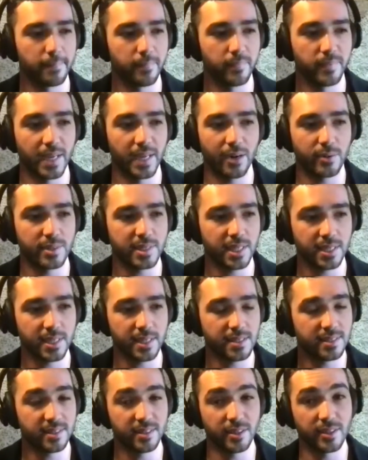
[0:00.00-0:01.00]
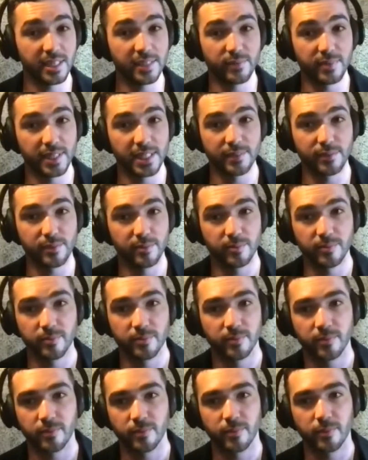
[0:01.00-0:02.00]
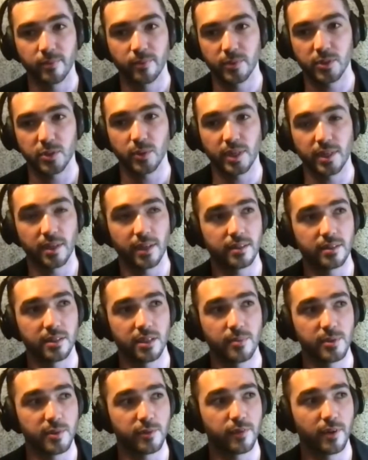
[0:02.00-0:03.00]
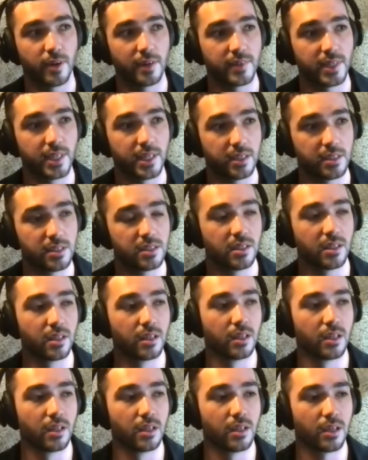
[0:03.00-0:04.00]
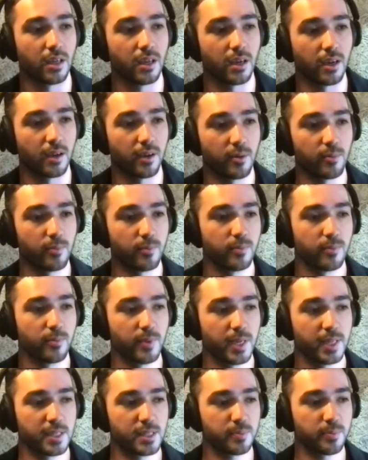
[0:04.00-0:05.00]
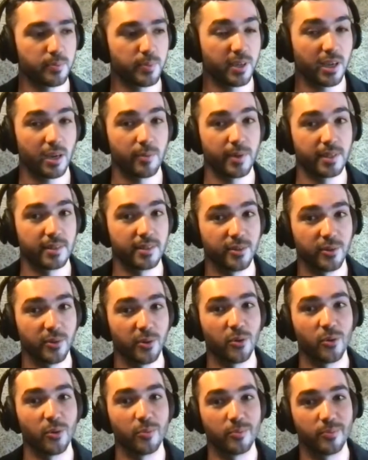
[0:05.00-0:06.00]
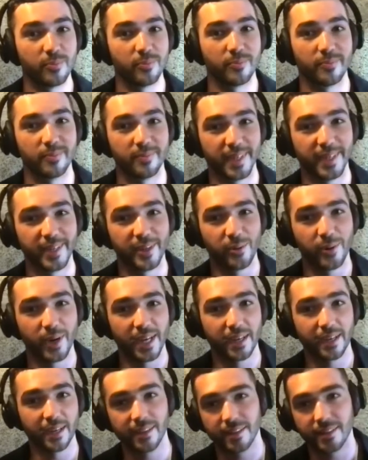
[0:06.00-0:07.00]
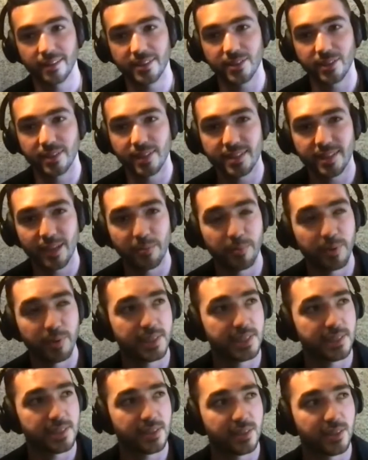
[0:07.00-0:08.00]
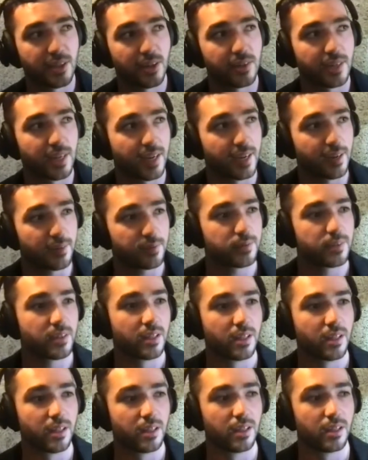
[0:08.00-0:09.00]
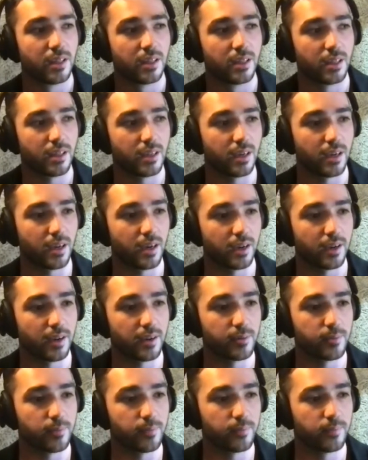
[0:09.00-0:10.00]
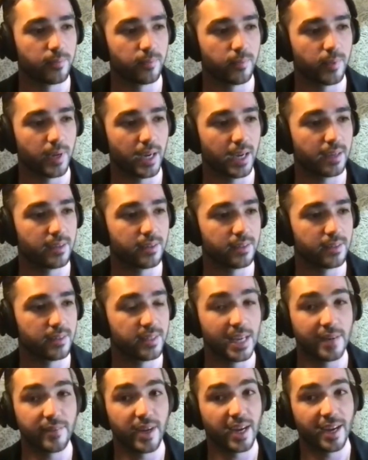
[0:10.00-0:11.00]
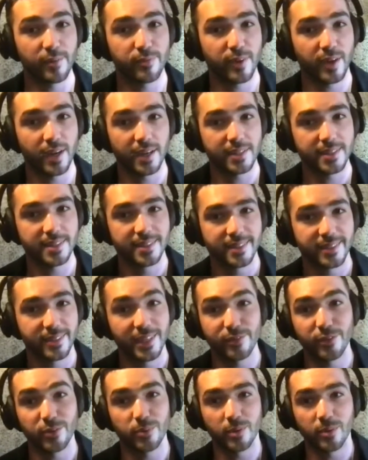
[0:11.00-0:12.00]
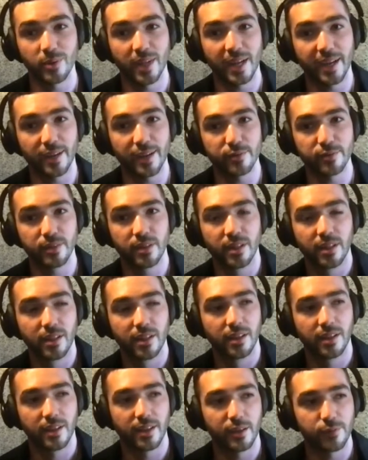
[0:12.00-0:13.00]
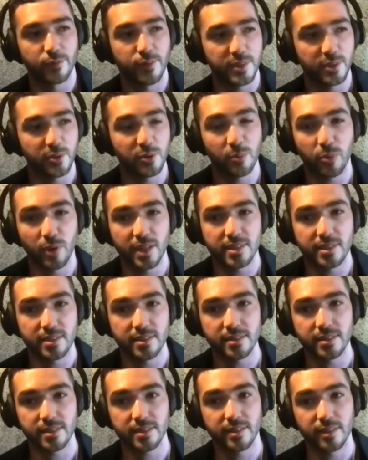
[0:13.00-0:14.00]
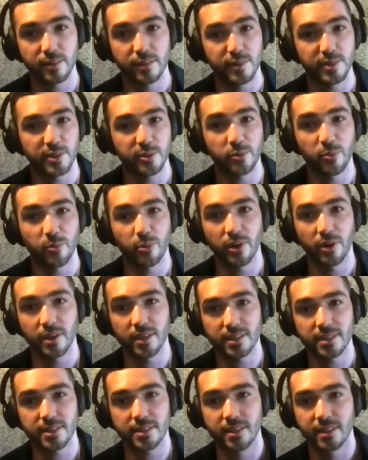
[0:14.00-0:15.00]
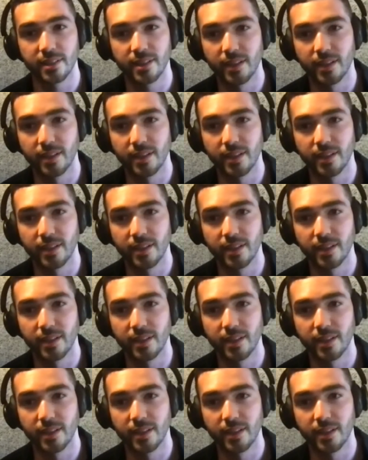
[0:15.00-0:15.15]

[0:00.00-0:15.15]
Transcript: nowadays, even talking like terms of 5 years, it's becoming the norm in a way. So there's companies that don't have and never have had, never will have physical presence, physical product.